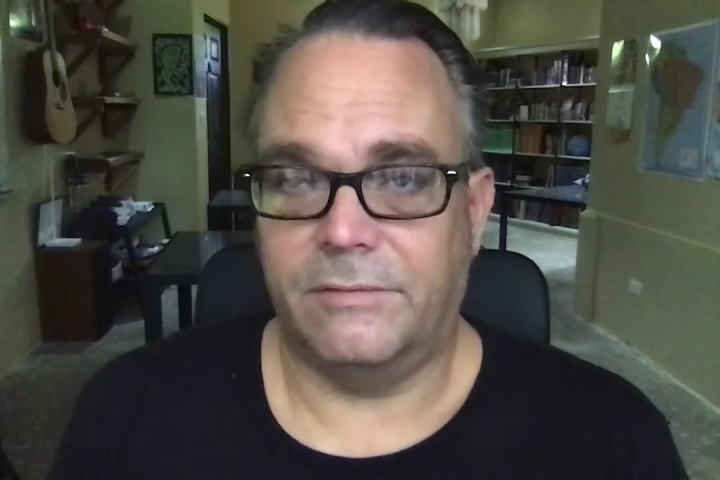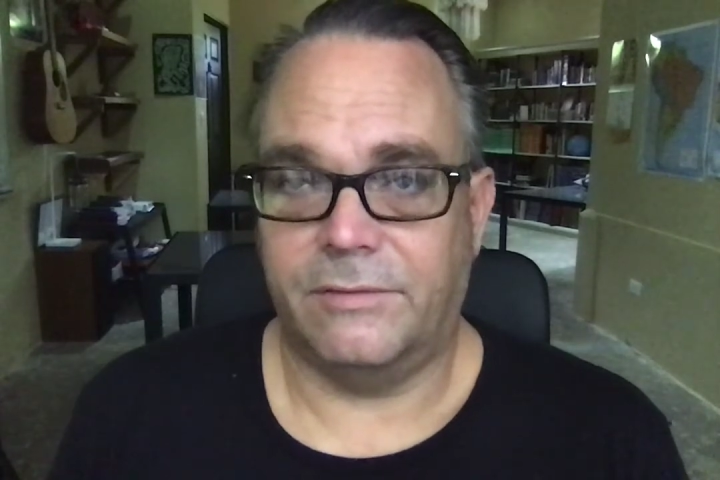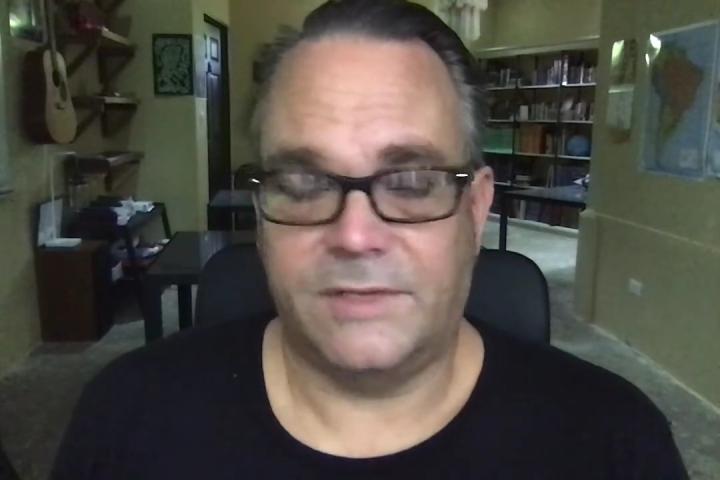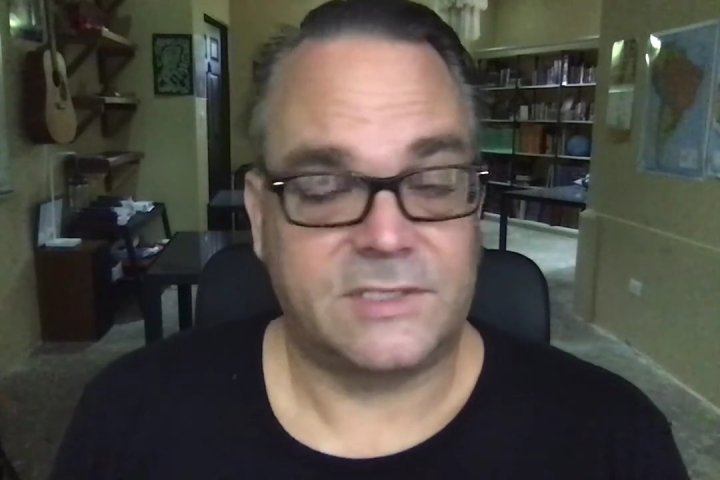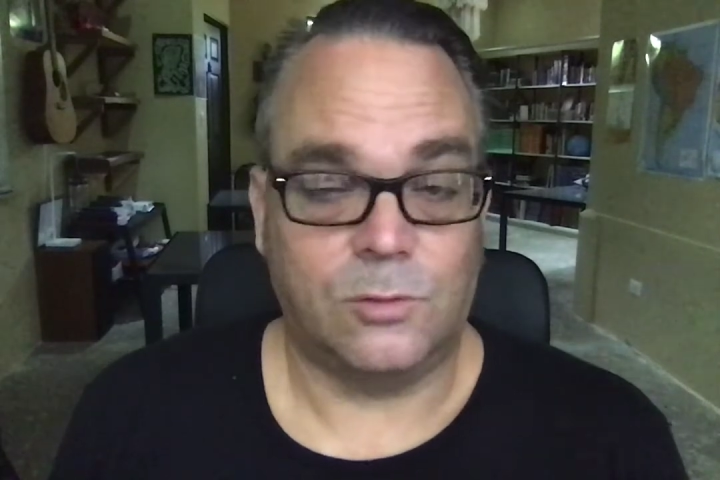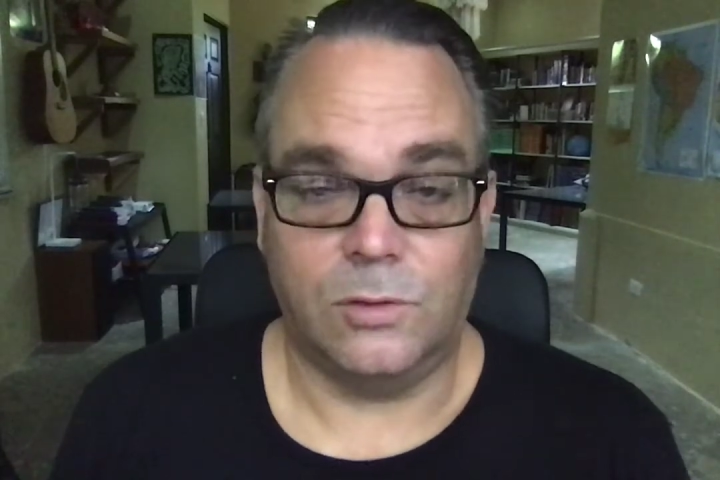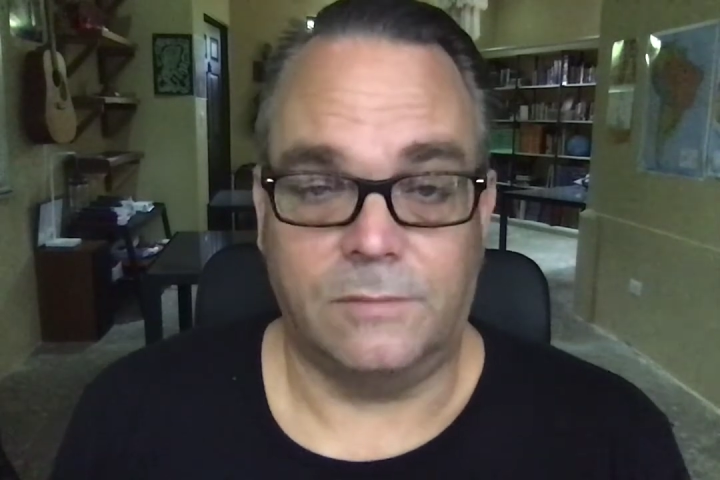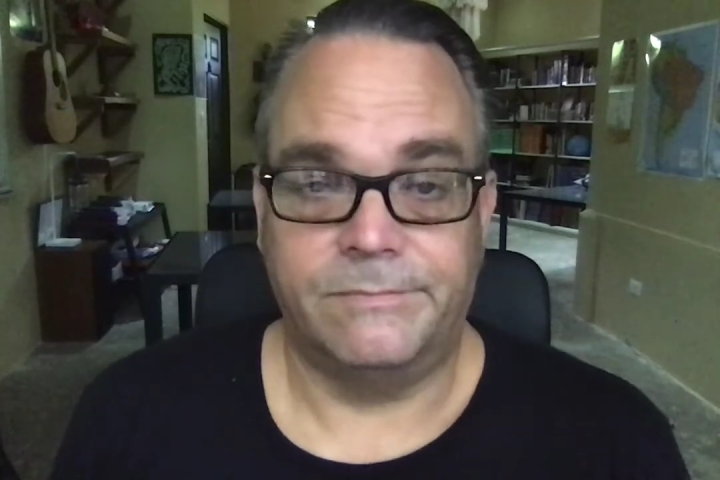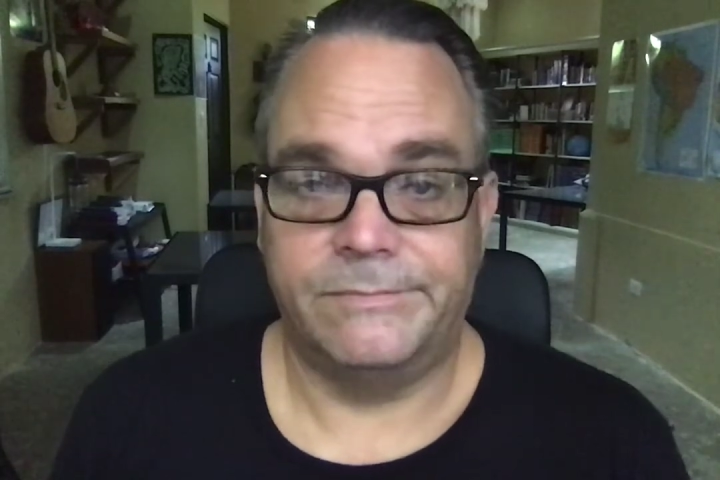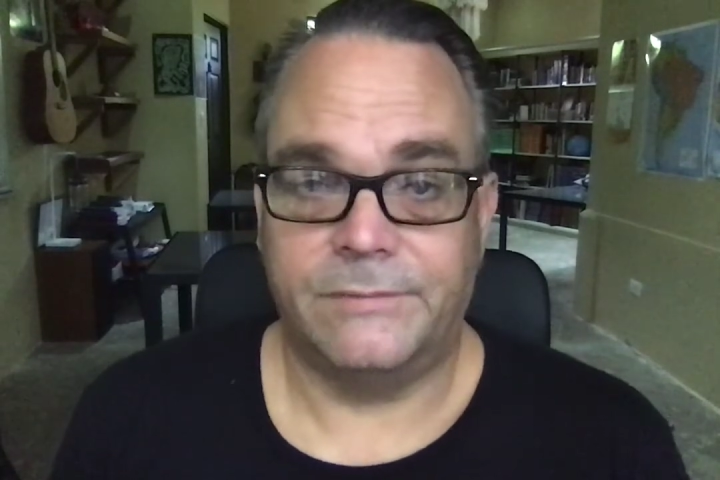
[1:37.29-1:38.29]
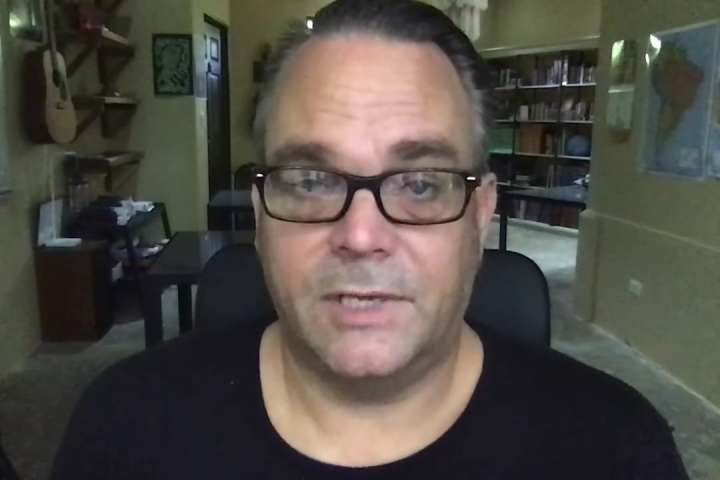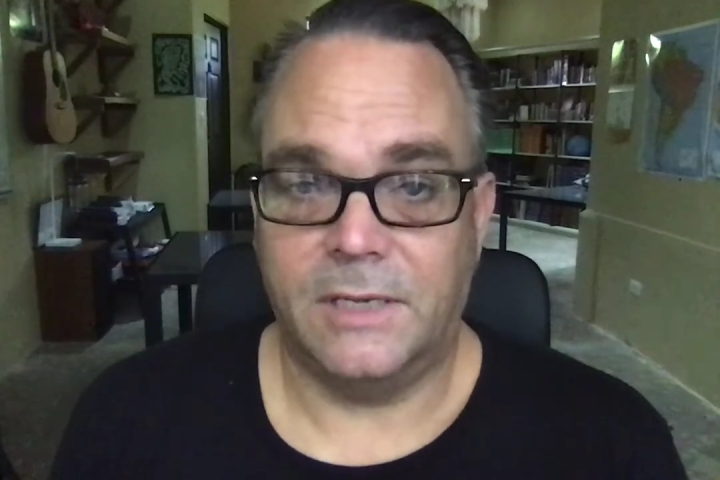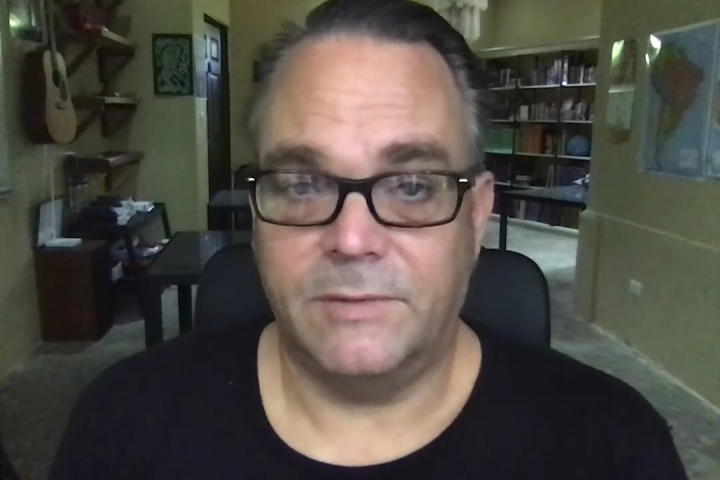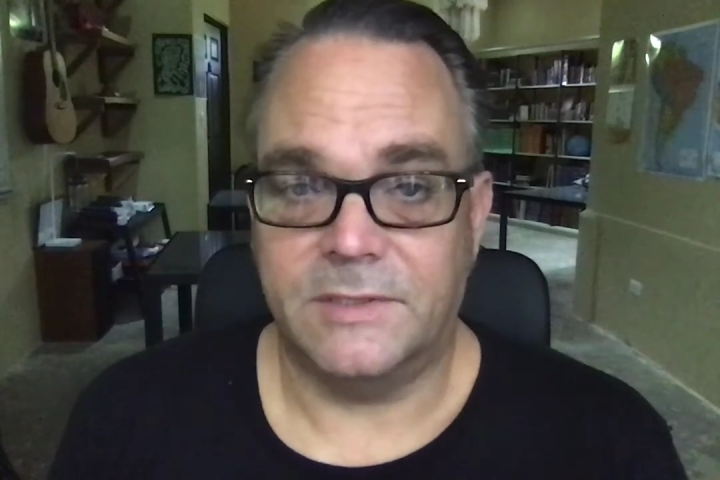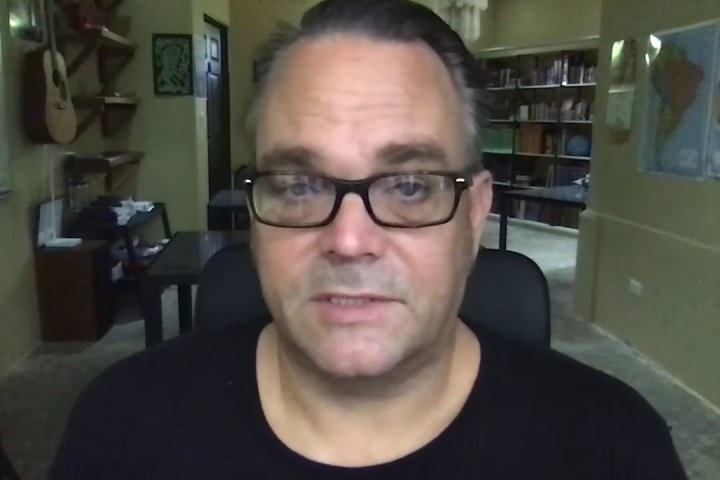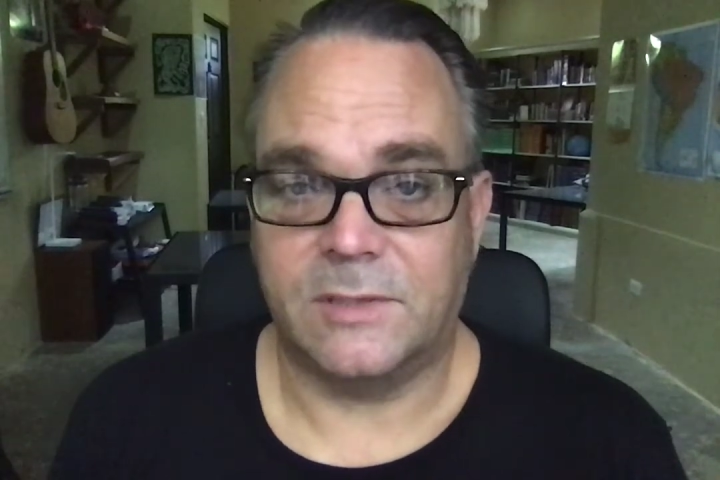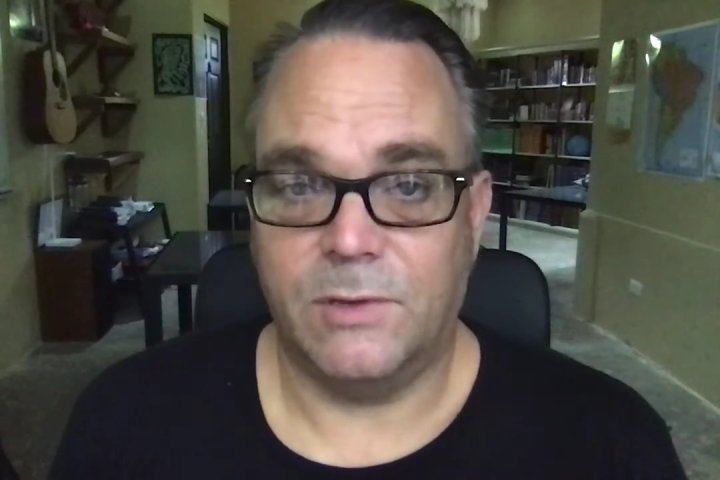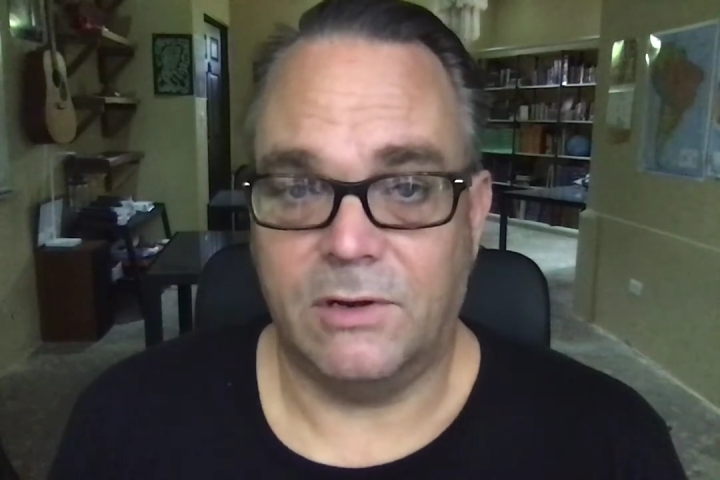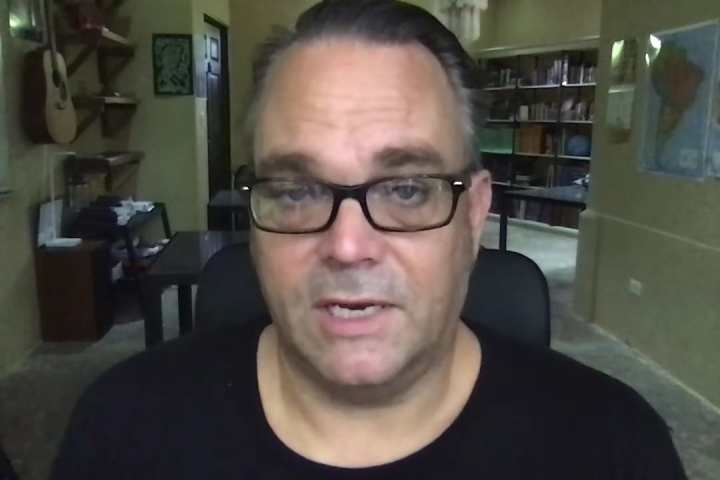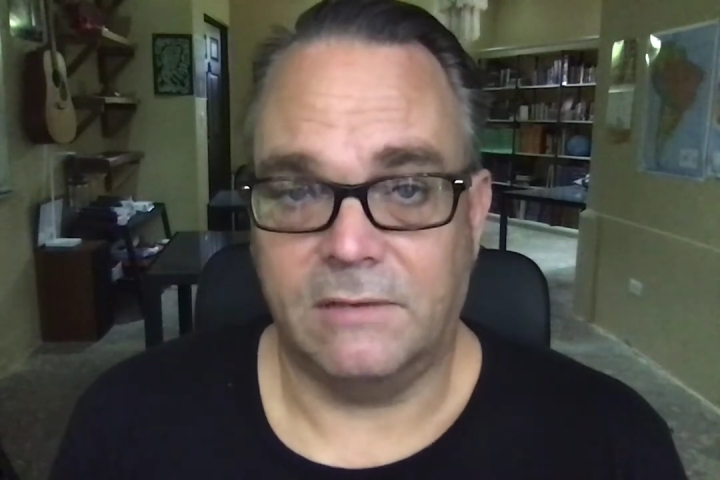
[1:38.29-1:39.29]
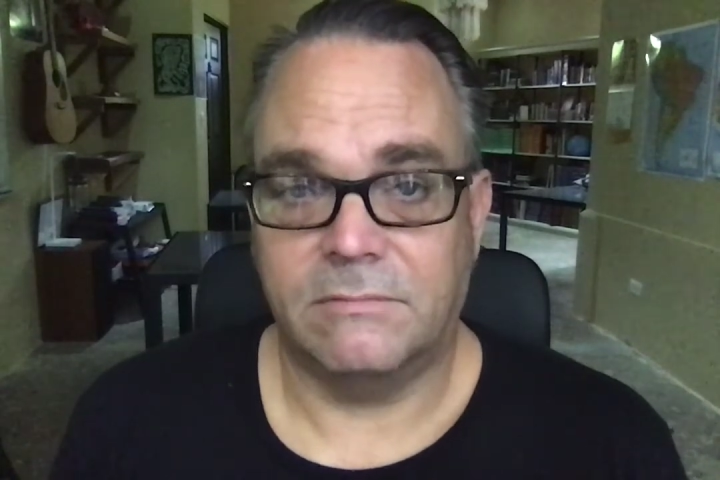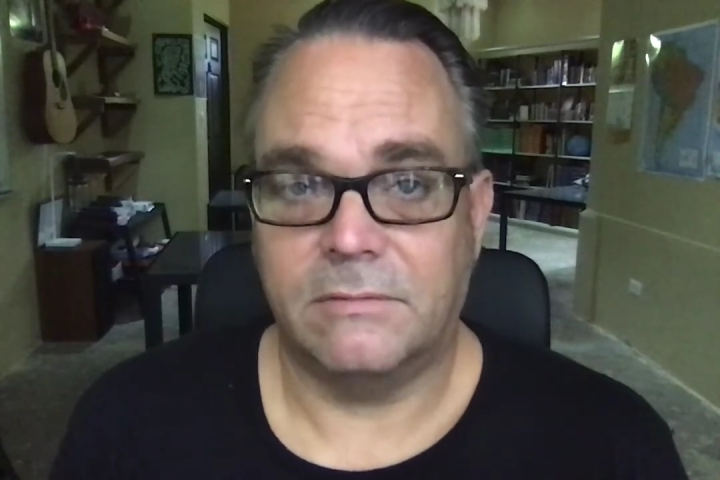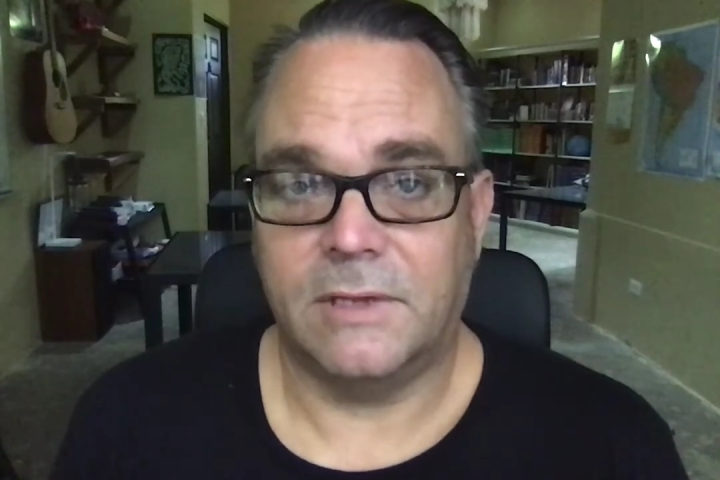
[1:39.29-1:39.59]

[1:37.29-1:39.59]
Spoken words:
this school and this community,